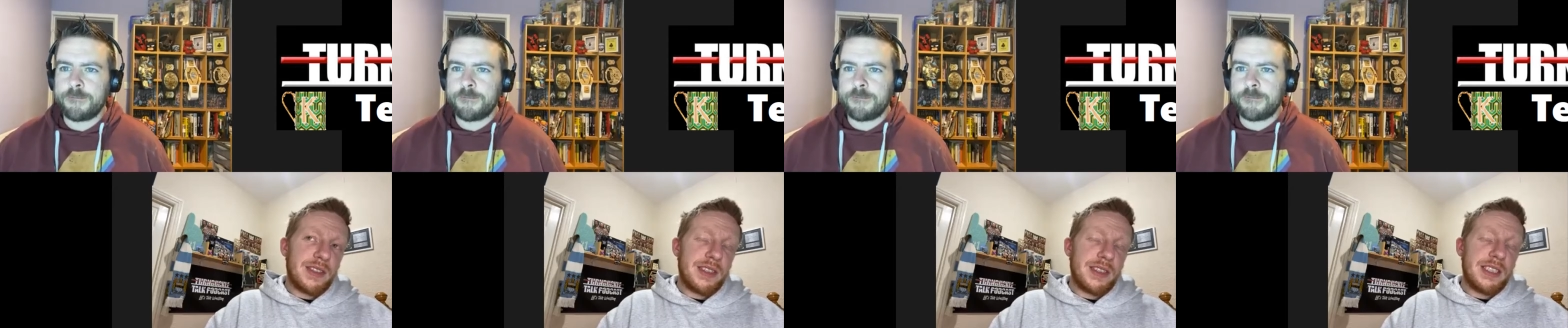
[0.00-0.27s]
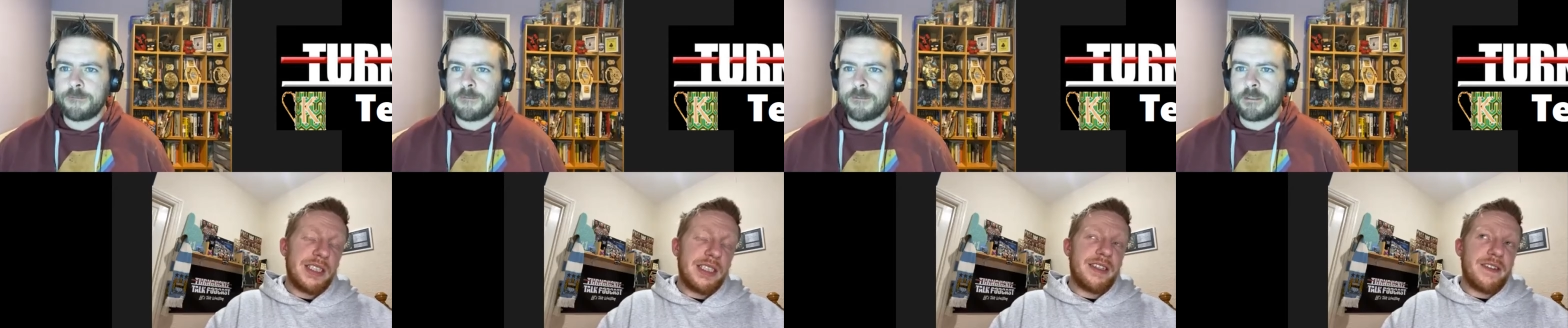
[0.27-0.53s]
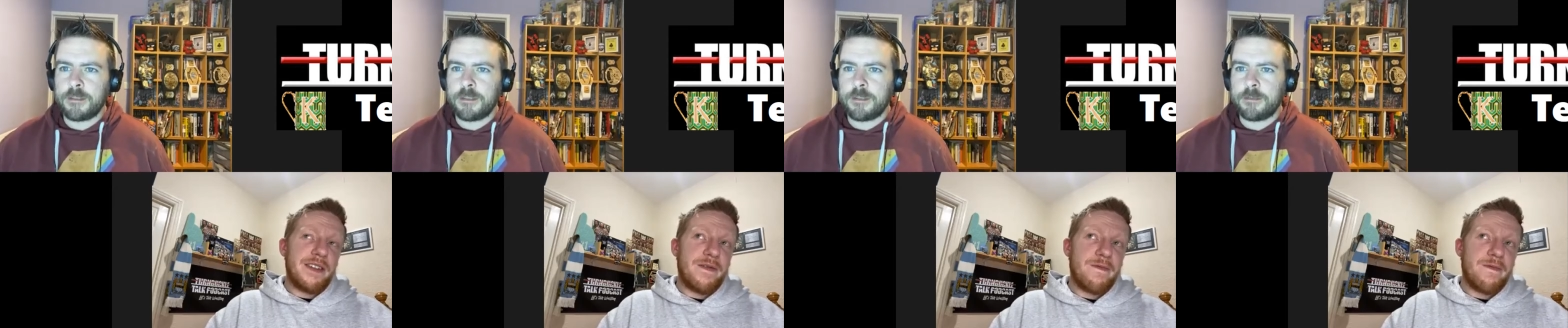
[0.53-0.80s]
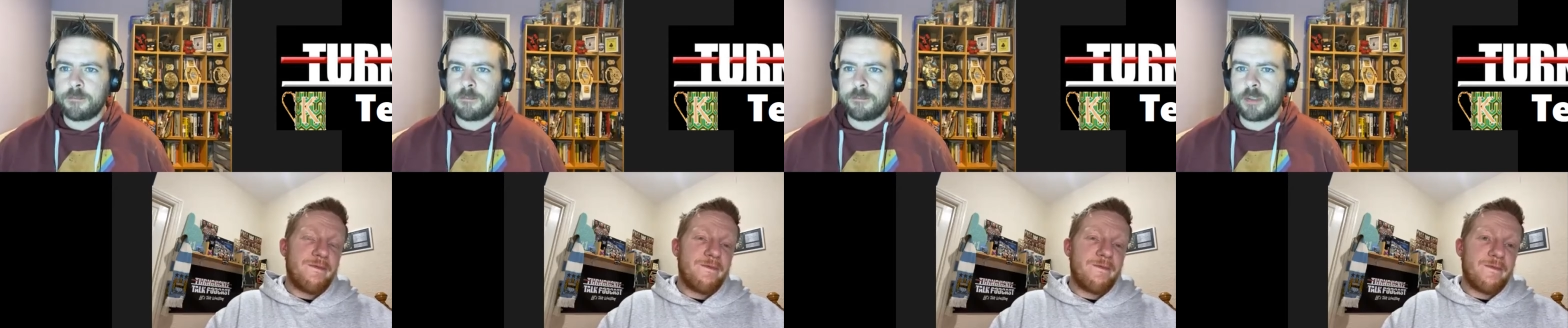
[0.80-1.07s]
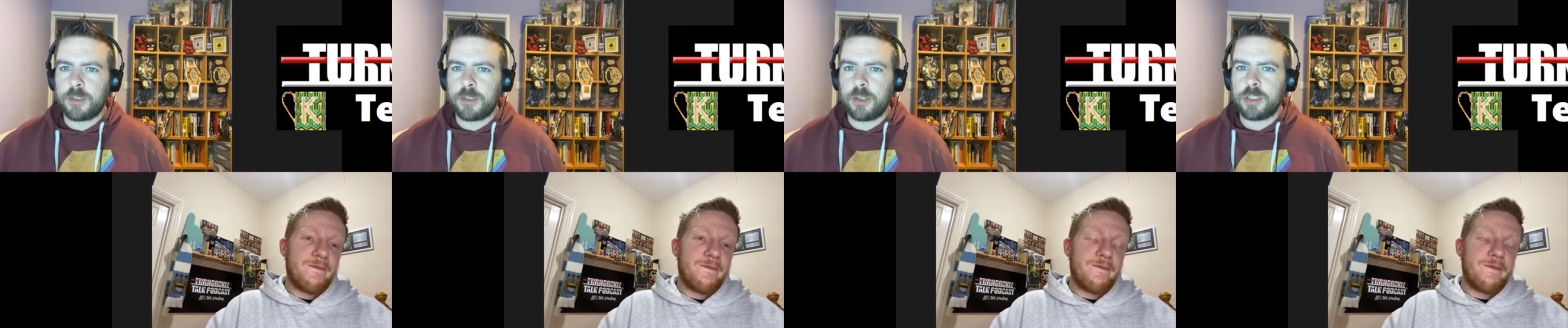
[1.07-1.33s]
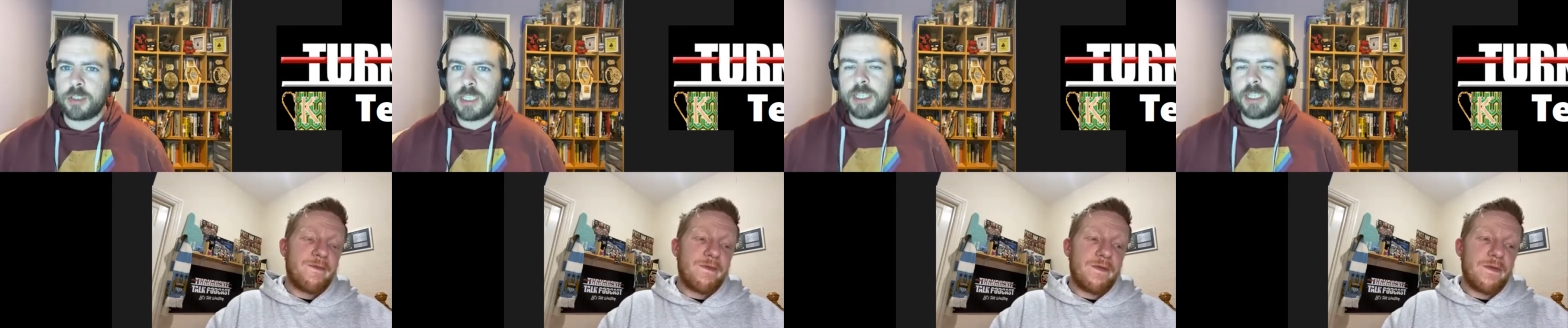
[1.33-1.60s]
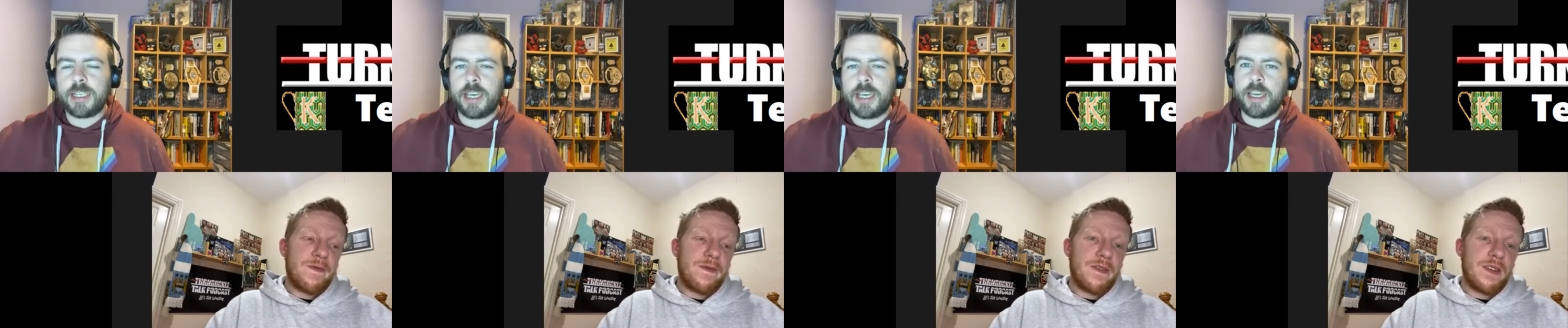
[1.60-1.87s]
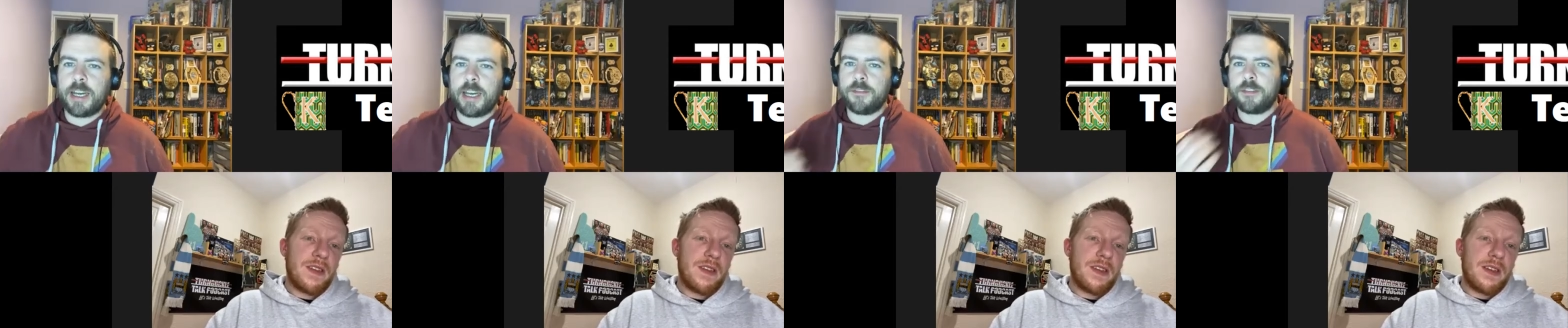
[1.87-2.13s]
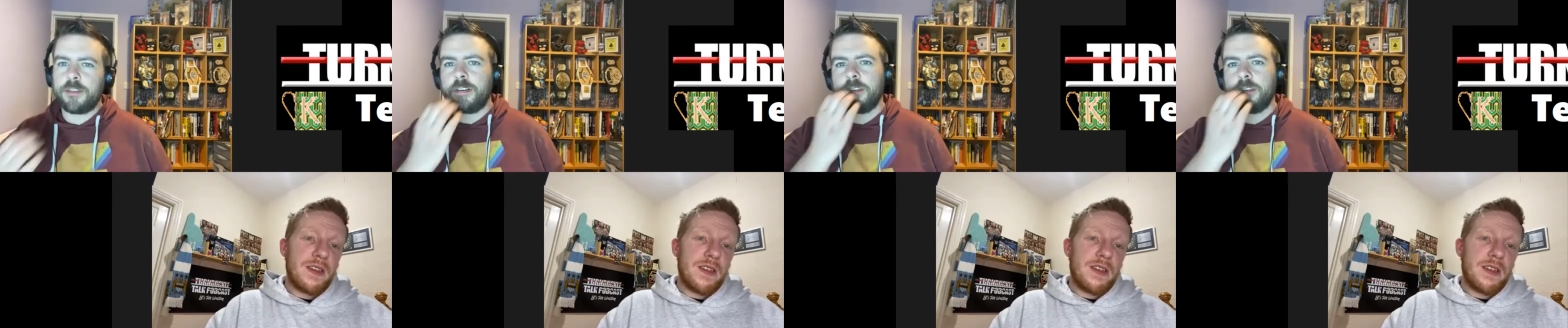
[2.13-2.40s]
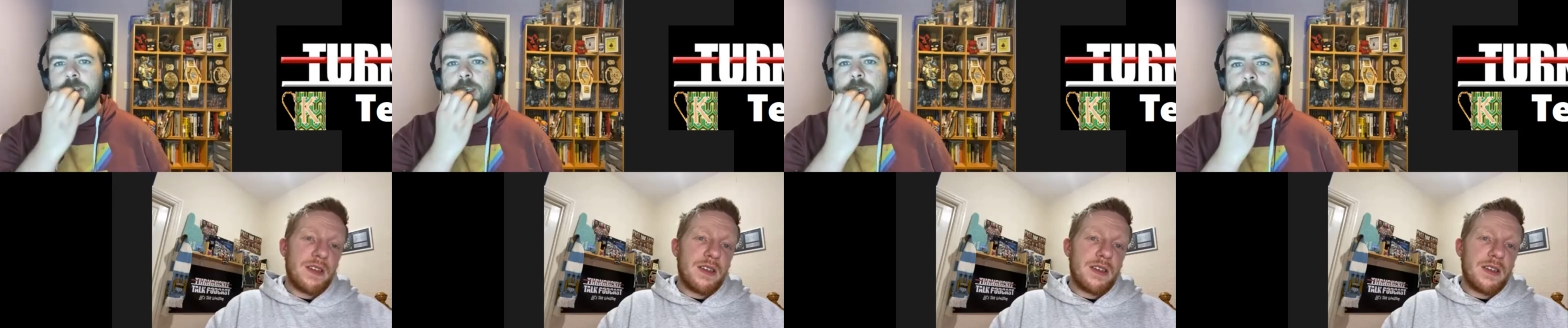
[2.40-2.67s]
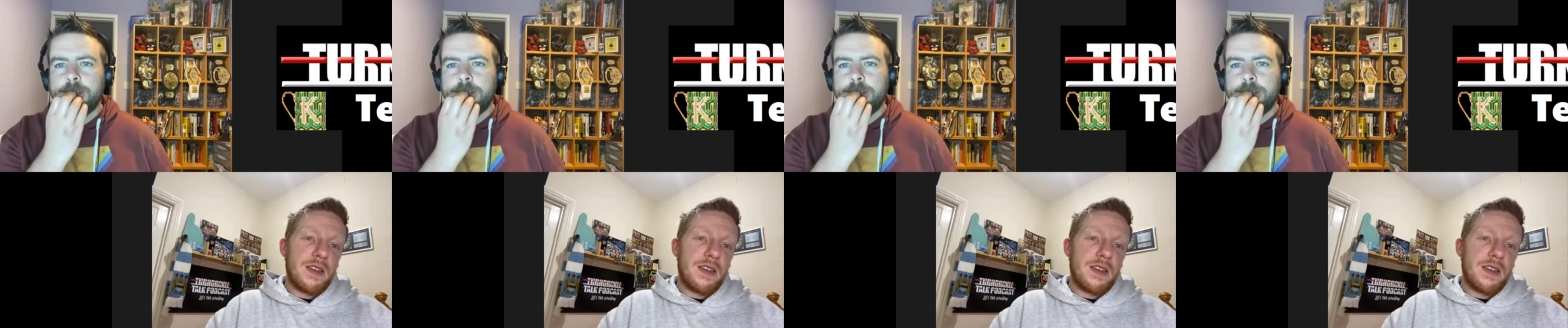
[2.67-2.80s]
Speaker 1: Yeah. It's usually the night after, isn't it?